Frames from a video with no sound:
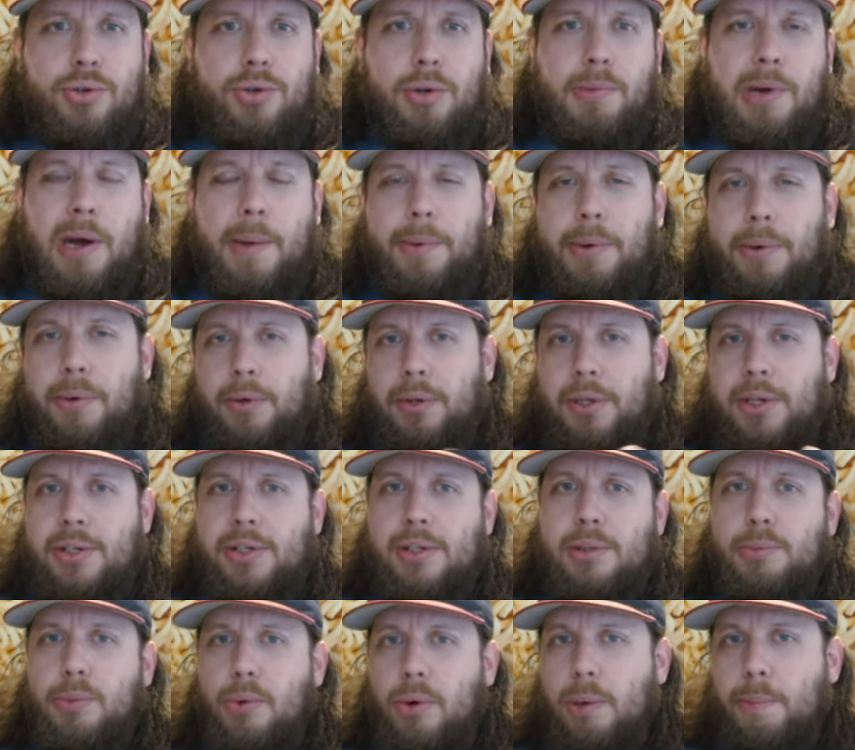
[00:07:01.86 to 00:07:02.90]
in there, you chew them up, it
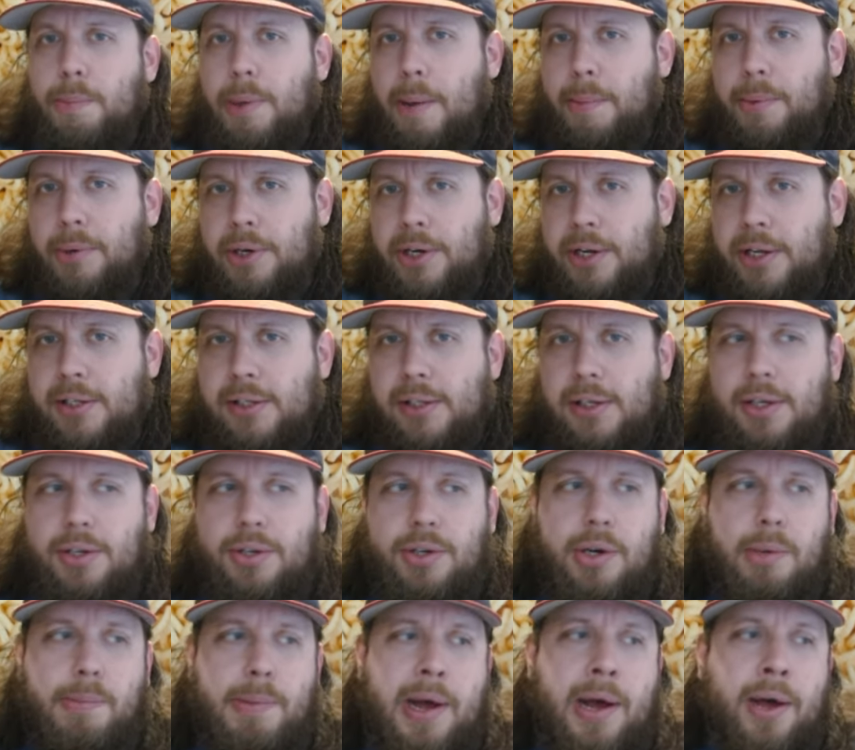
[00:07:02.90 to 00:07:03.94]
releases more
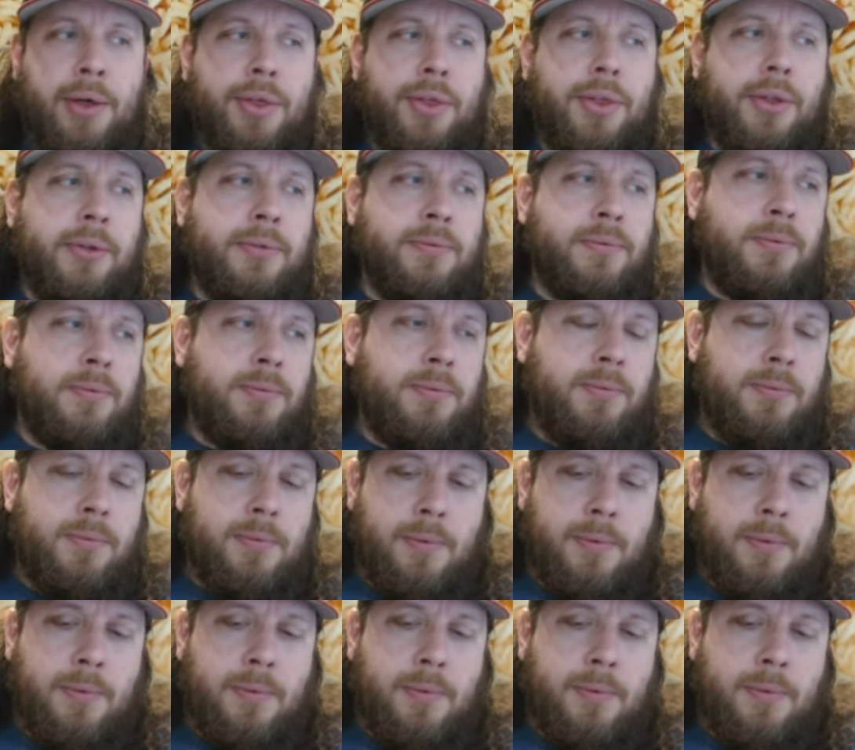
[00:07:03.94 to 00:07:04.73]
pepperiness into your mouth.